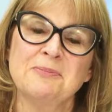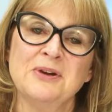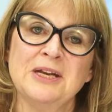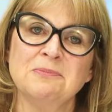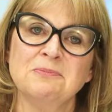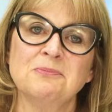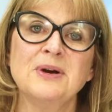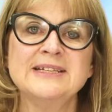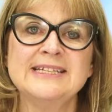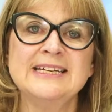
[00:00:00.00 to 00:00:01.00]
McBreen,
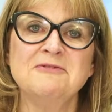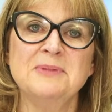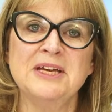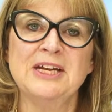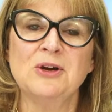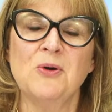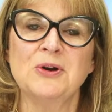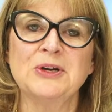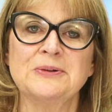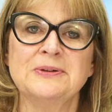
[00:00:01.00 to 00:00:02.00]
president of Millionaire
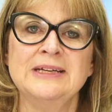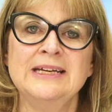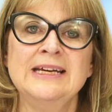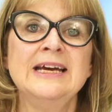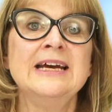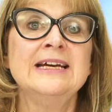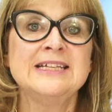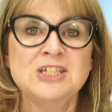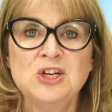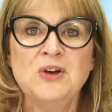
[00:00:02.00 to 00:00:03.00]
Corner.
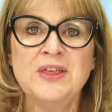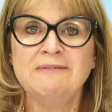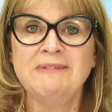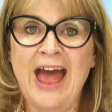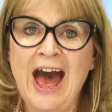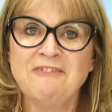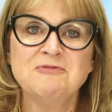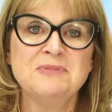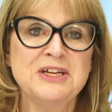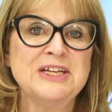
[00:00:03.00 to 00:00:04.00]
Did you know that half
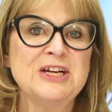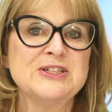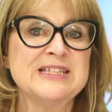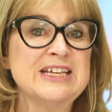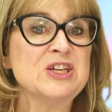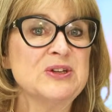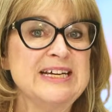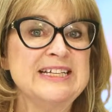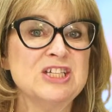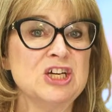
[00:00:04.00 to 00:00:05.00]
of millionaires think their
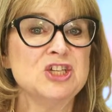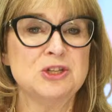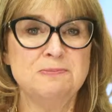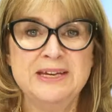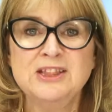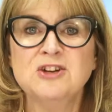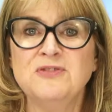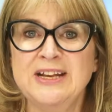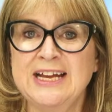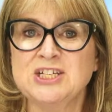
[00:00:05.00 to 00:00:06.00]
kids should meet their
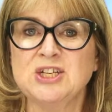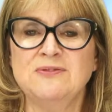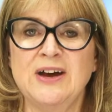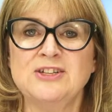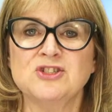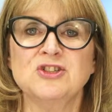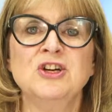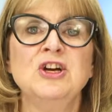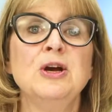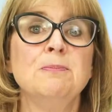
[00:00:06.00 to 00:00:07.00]
financial advisor
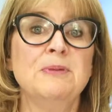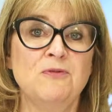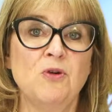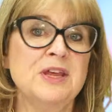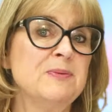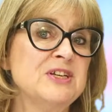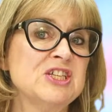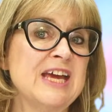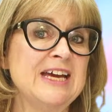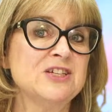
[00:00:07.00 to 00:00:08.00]
before they
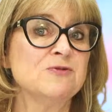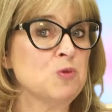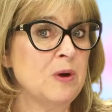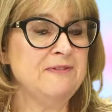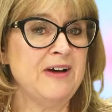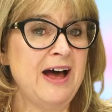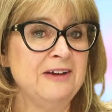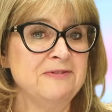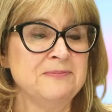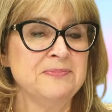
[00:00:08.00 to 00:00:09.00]
reach the age of 25?